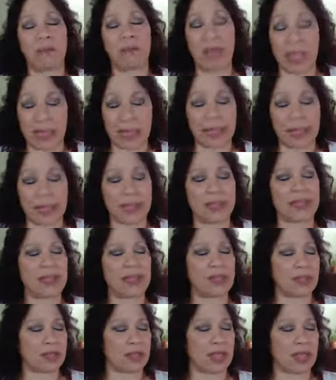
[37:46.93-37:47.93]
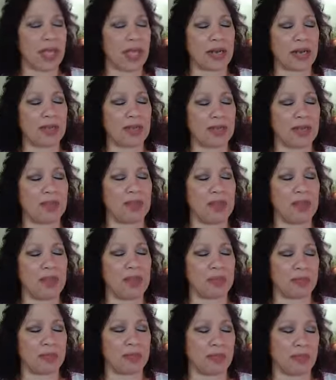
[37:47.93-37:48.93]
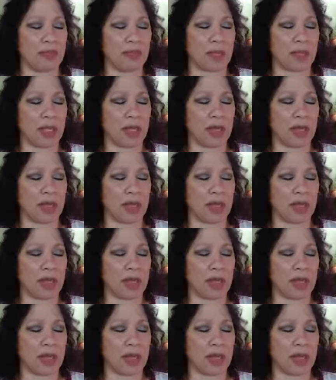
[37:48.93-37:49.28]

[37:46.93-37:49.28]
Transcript: peace. There's a lot of symbolism